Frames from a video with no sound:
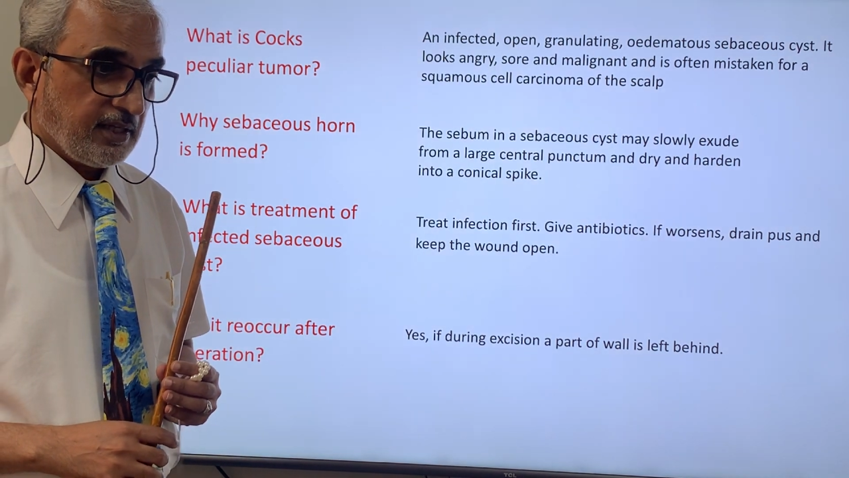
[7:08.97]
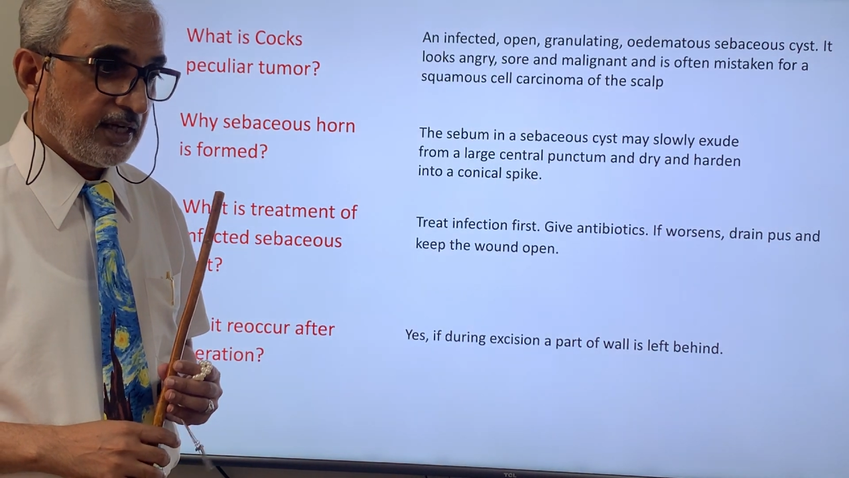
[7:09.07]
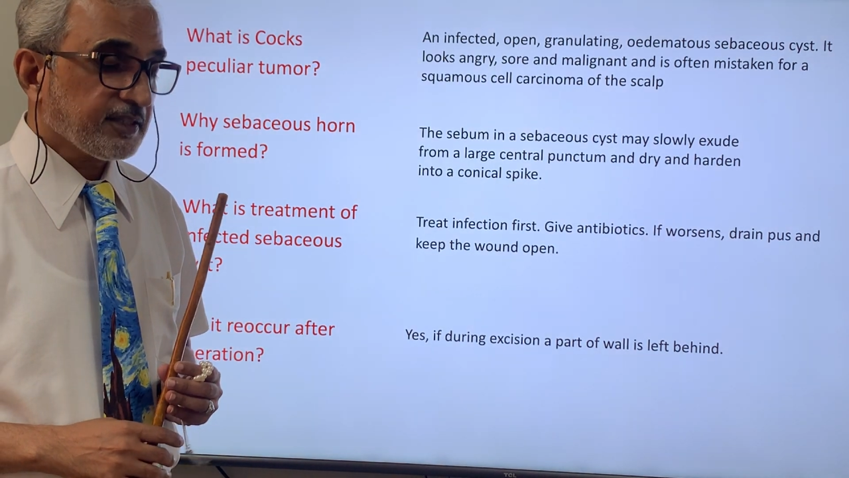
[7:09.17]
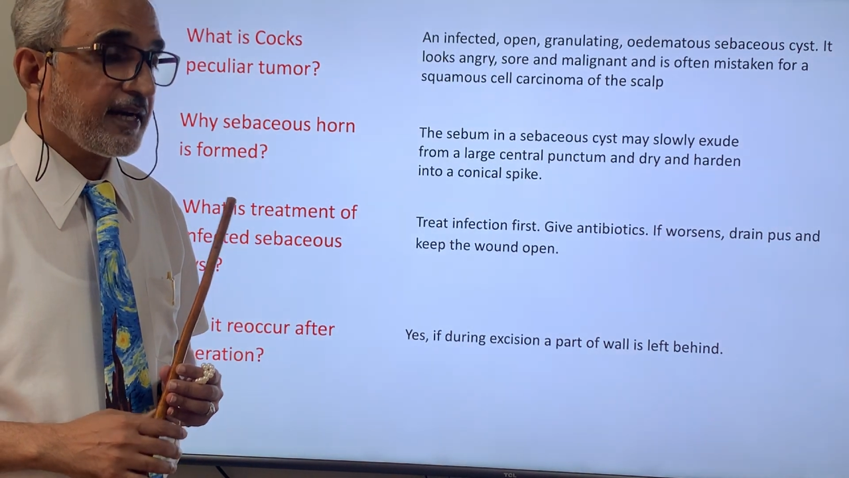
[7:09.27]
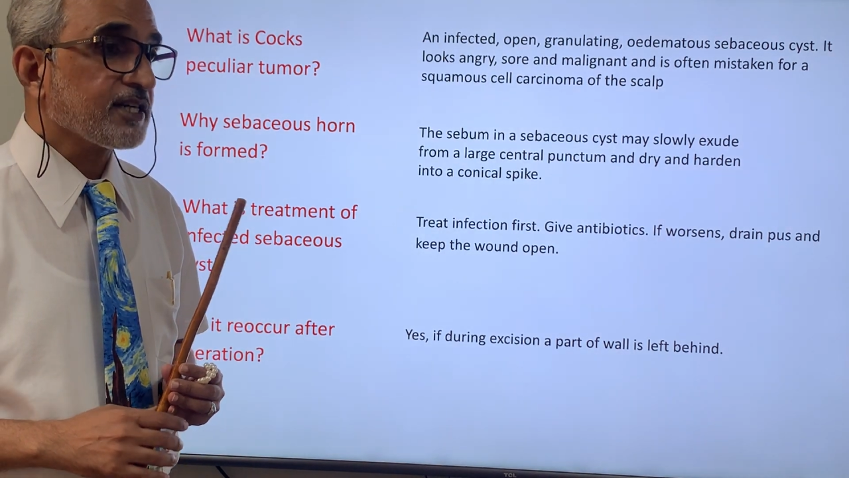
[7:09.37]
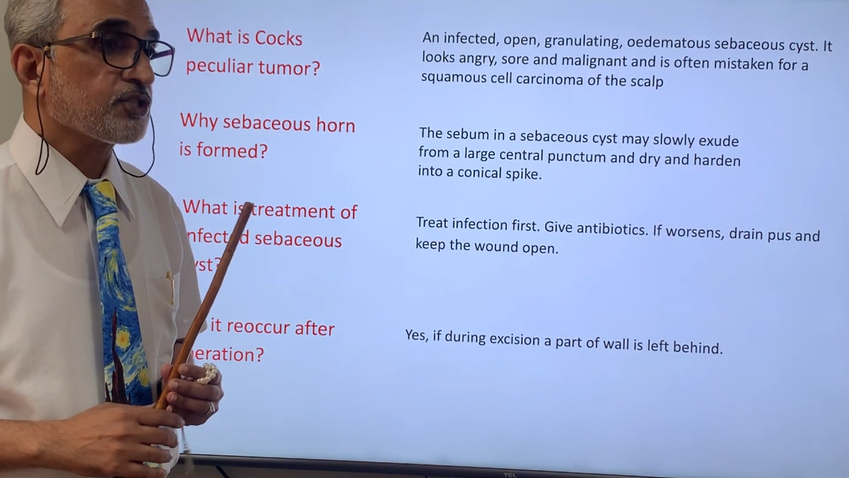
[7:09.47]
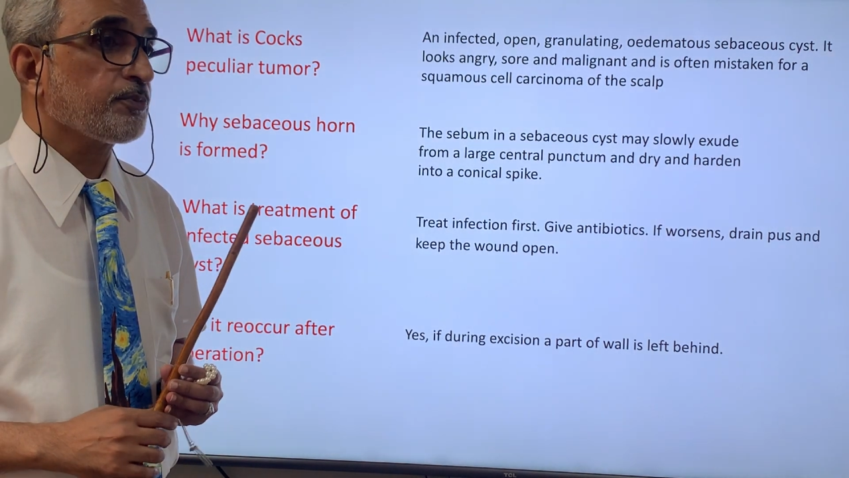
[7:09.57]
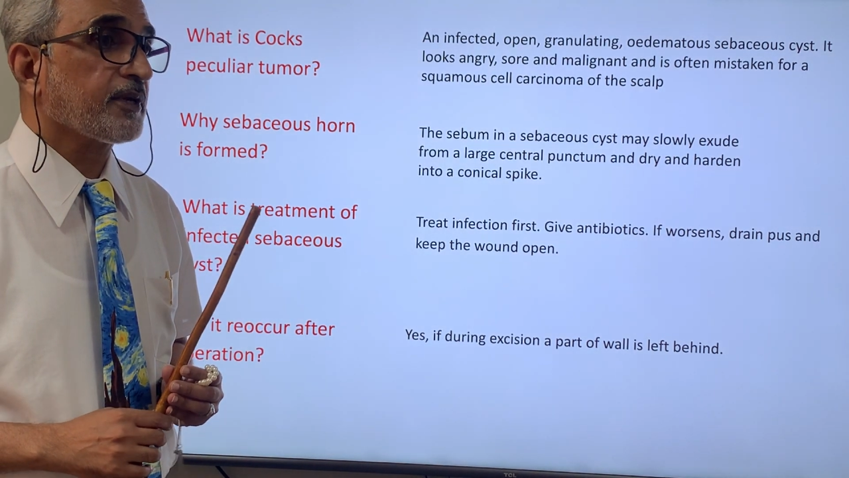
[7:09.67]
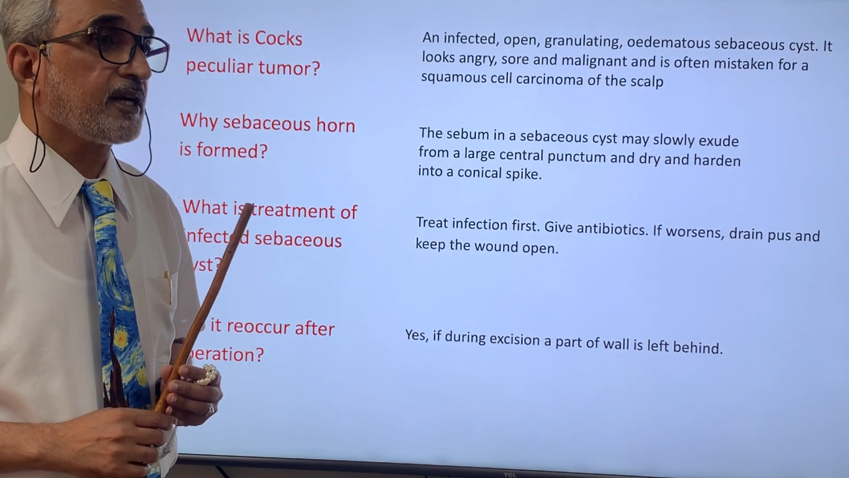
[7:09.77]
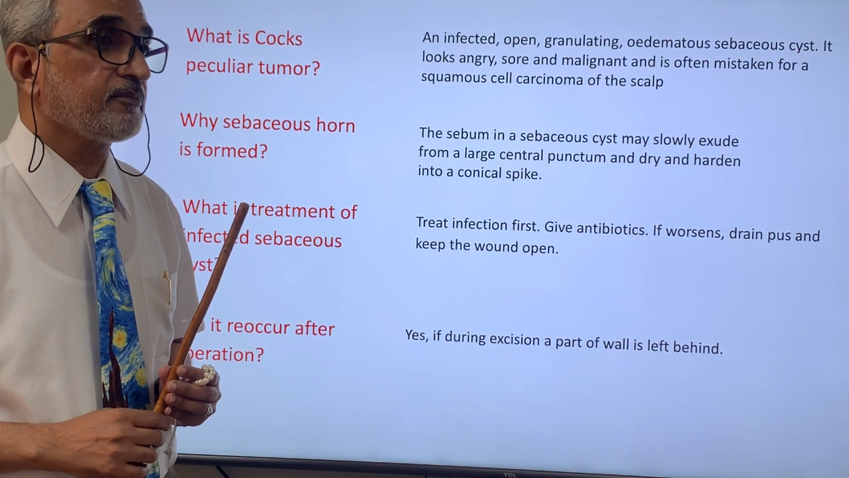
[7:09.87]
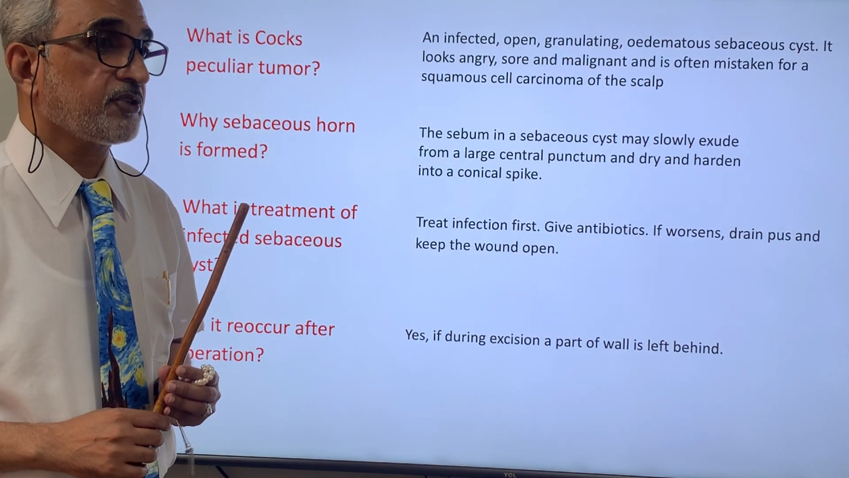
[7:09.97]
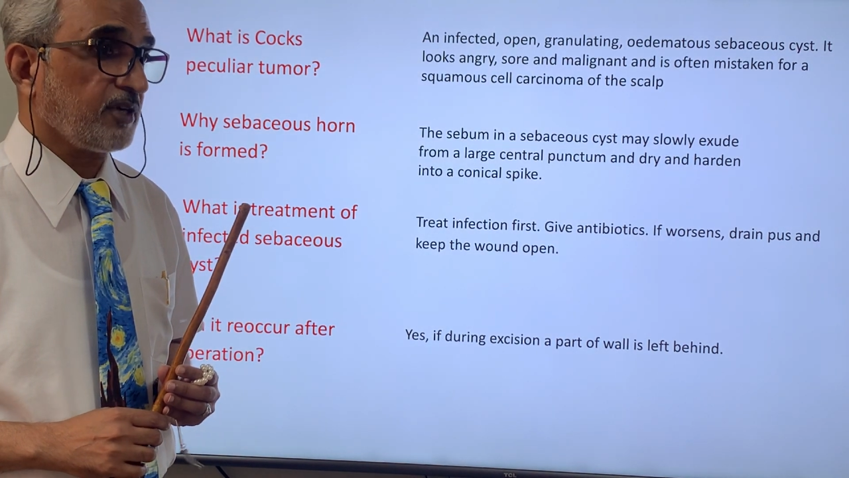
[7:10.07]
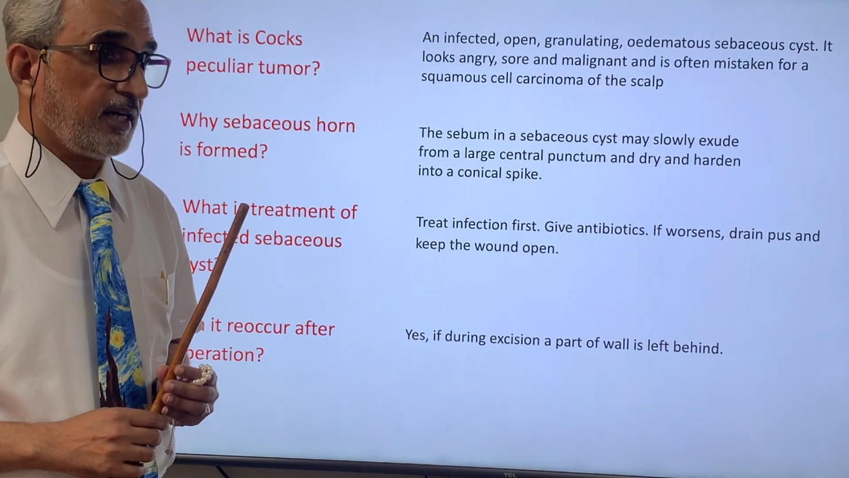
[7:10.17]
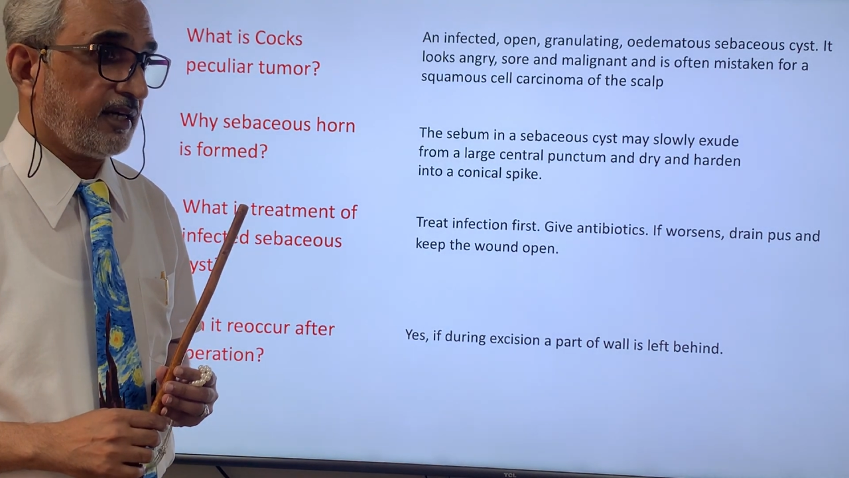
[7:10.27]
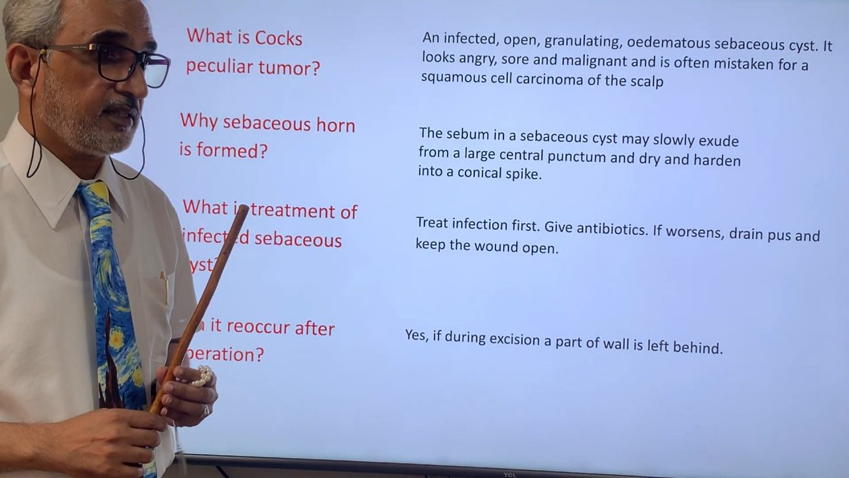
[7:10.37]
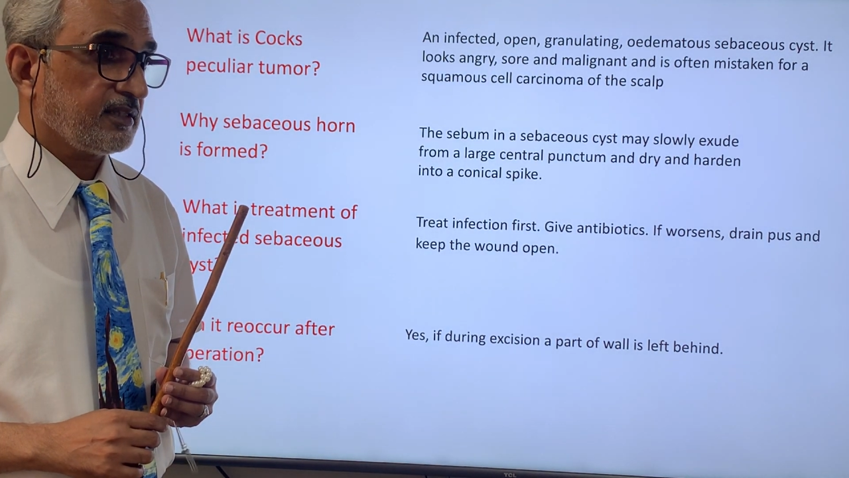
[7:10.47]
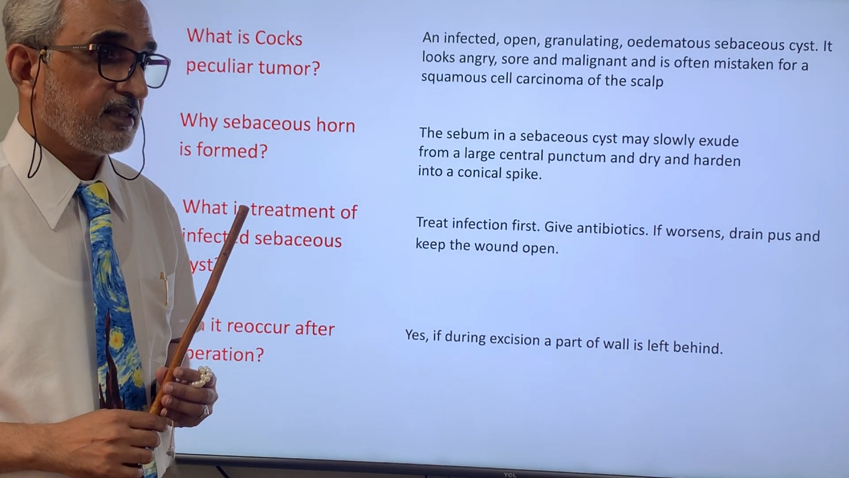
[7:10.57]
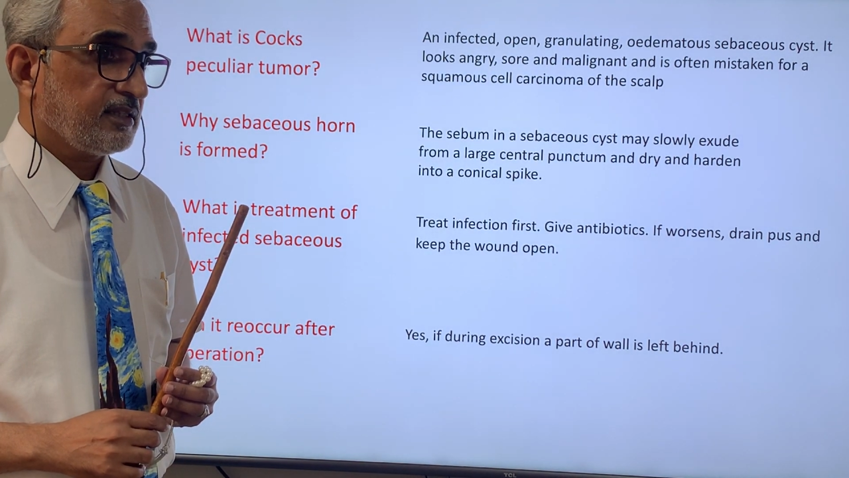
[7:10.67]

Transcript: it tends to become dry